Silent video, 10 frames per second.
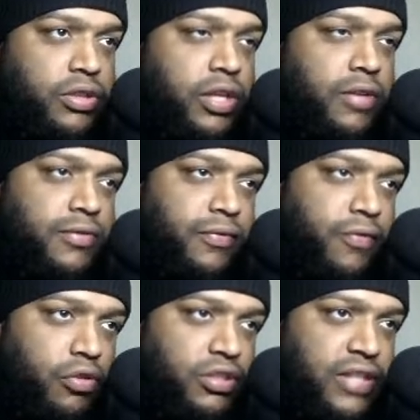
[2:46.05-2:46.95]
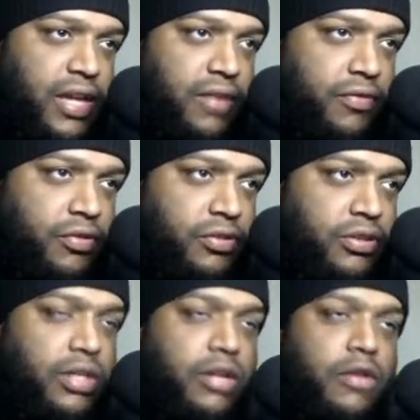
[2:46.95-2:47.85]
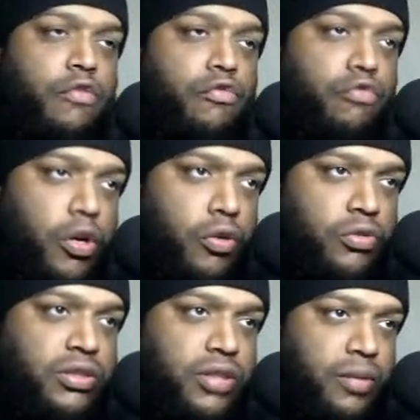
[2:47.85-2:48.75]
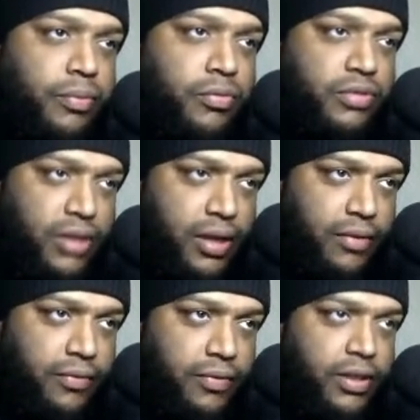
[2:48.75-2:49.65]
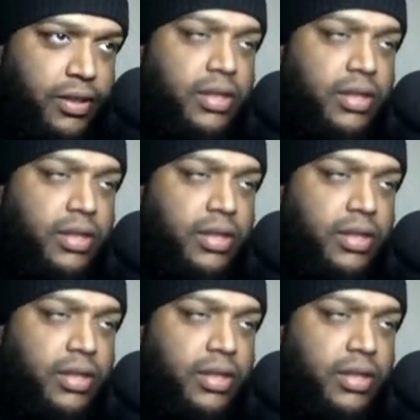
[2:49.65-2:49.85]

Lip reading: There's 4 ciphers, real simple stuff.